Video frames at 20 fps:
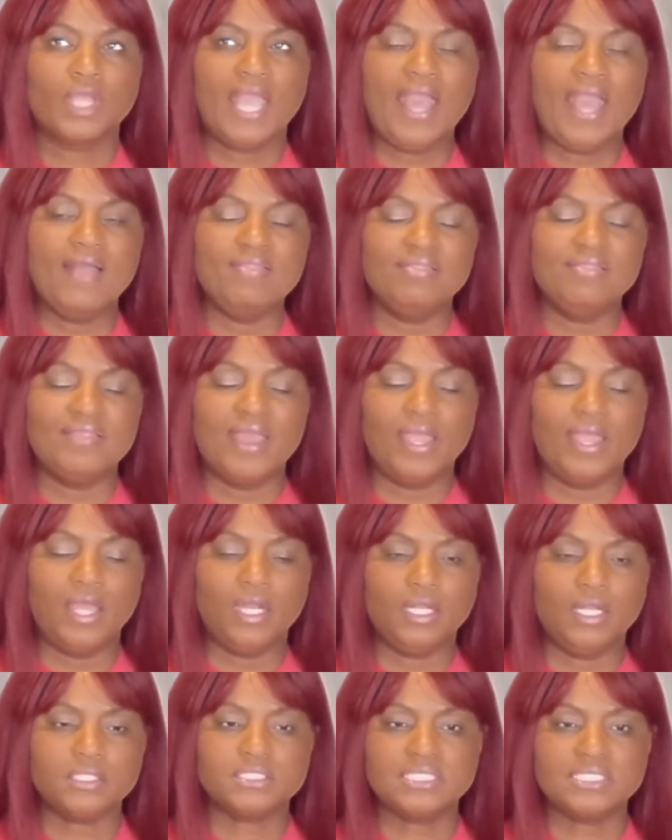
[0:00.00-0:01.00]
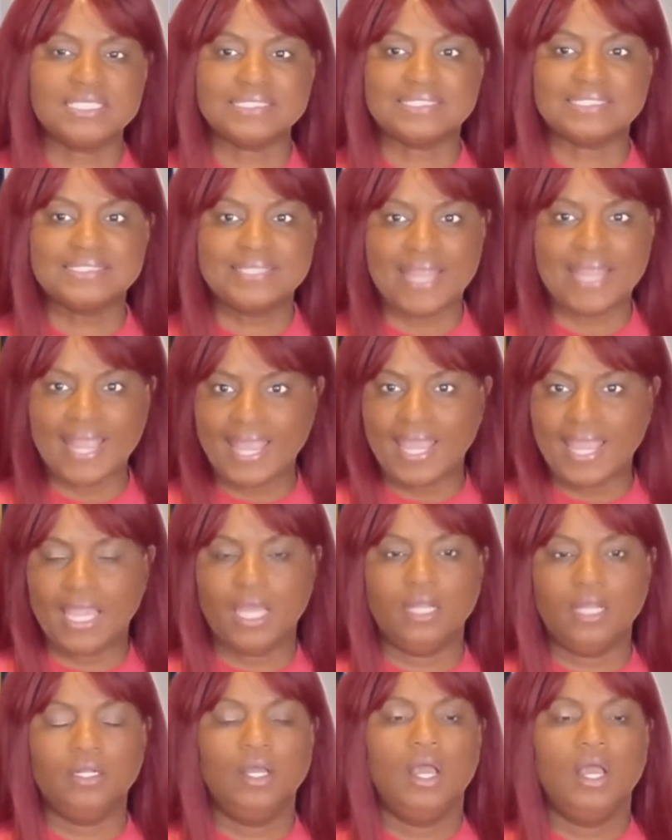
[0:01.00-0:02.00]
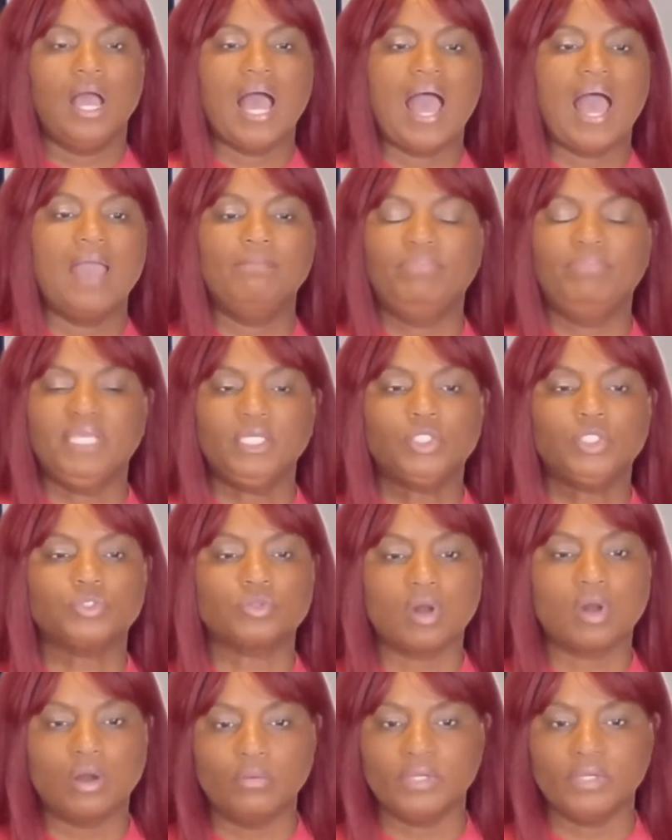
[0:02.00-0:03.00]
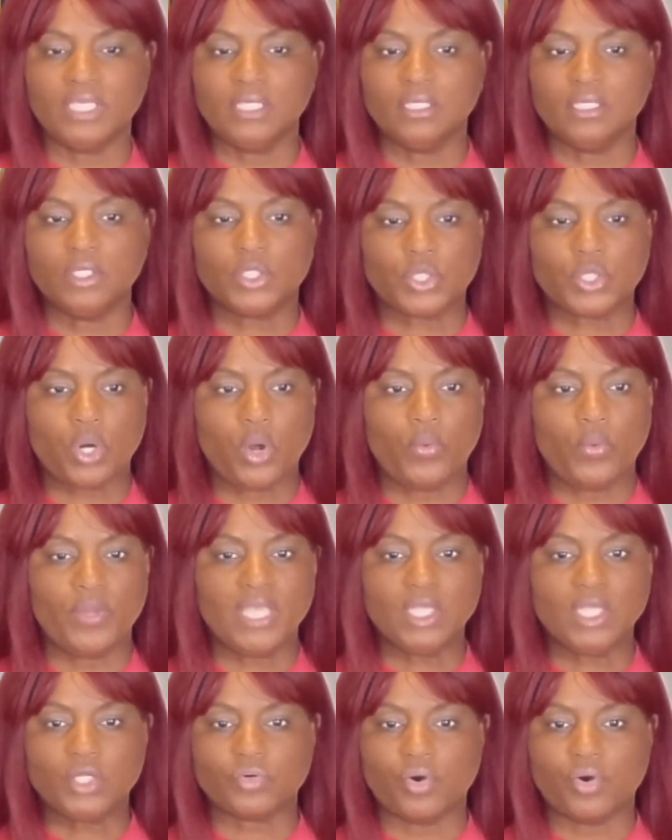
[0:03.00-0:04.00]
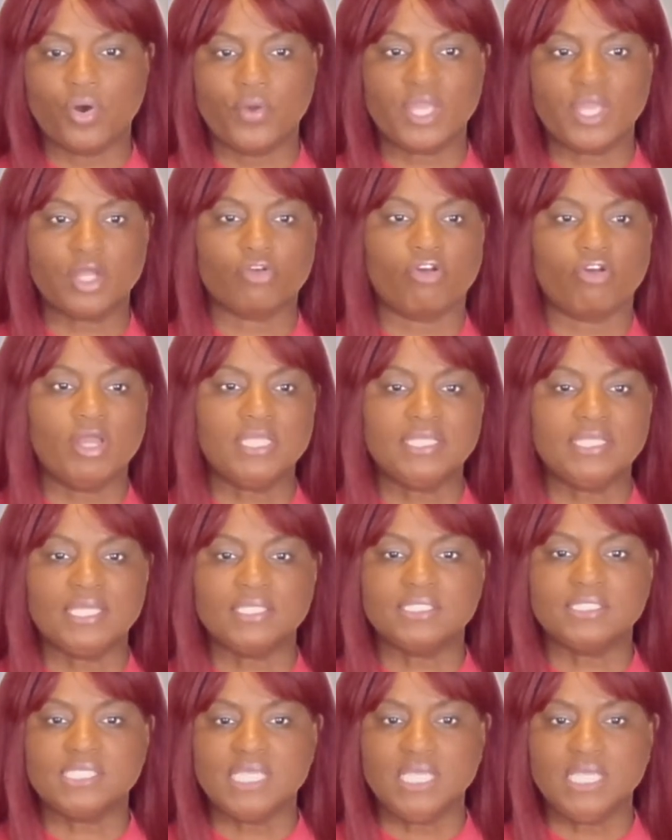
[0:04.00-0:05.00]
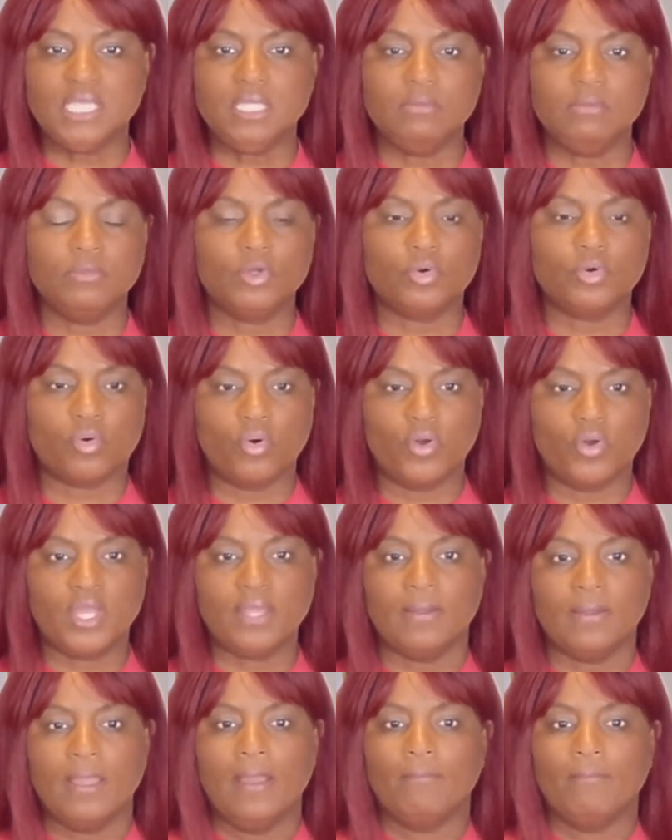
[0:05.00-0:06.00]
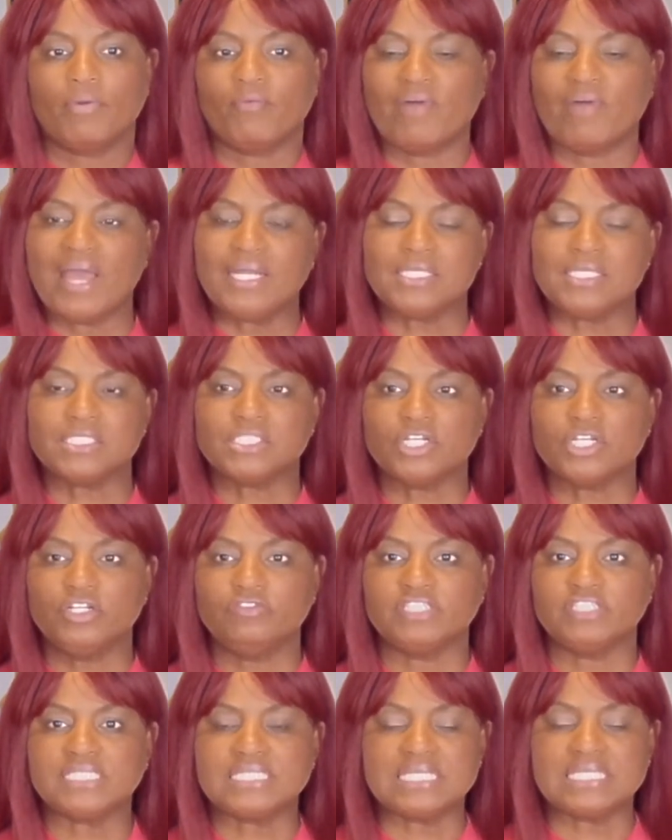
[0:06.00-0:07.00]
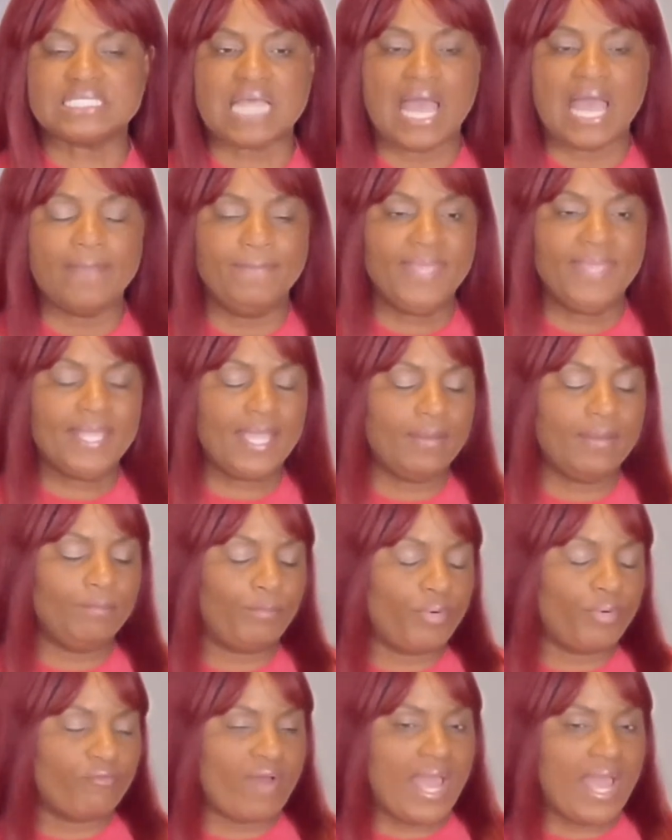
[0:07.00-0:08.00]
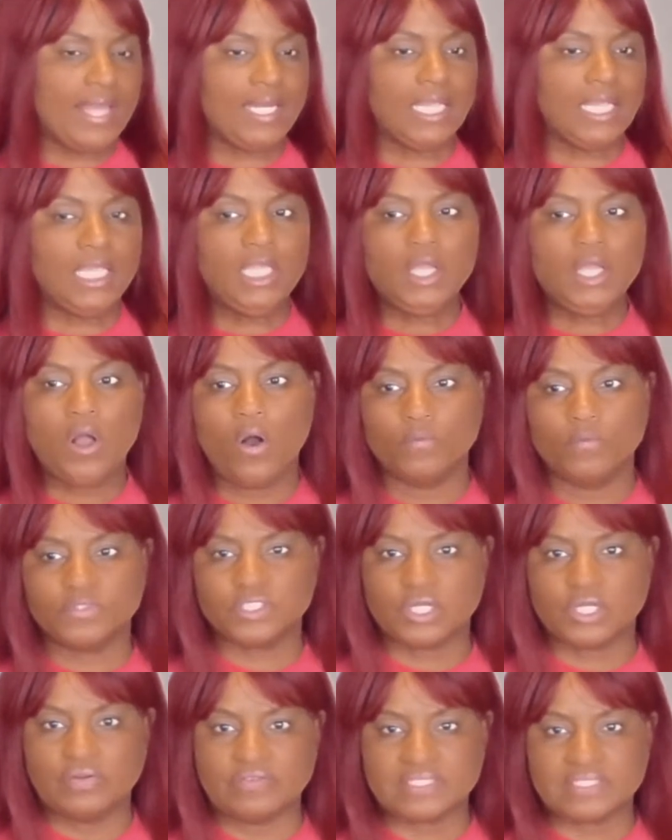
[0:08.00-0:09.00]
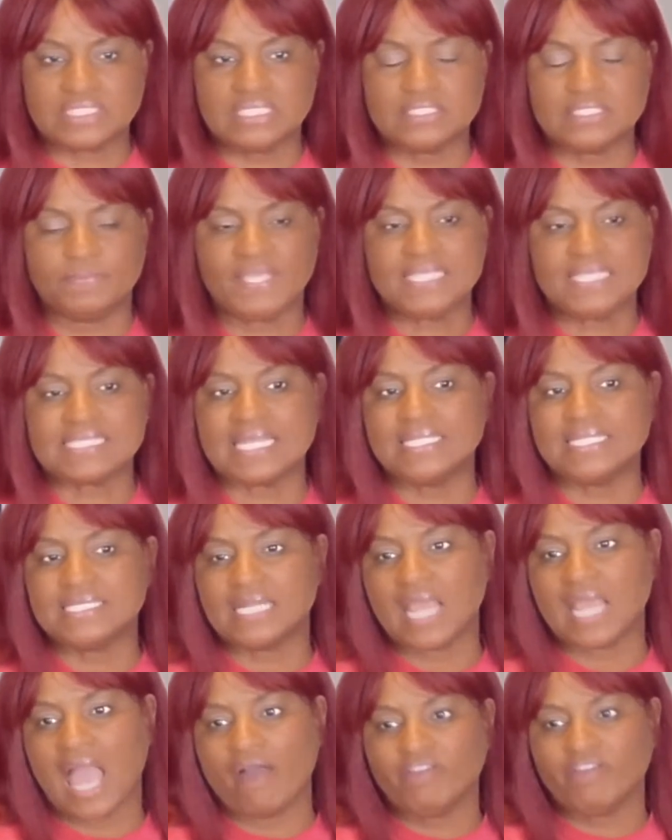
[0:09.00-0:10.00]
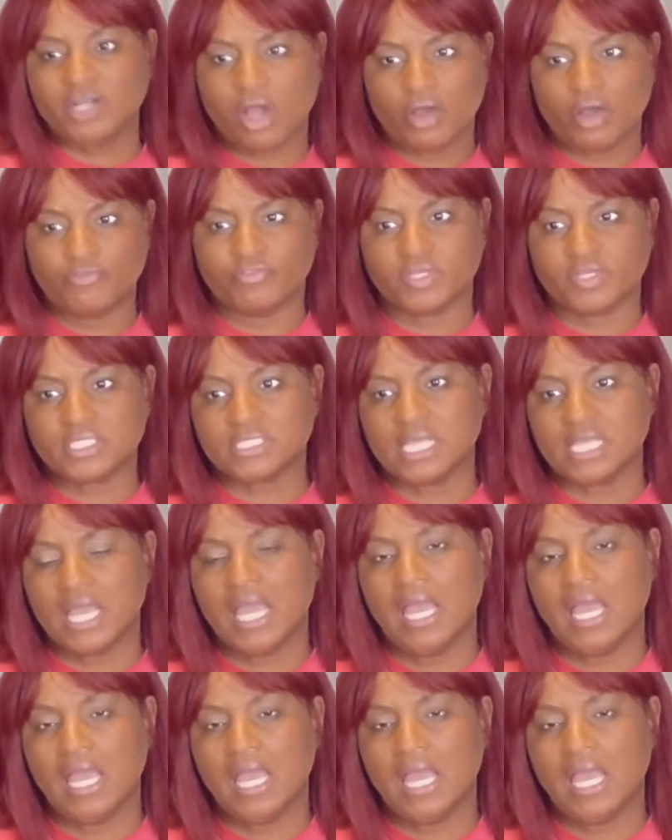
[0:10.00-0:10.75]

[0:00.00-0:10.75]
And then since then, I've been growing the team, growing, providing services. I began providing in-home services because I didn't have an office.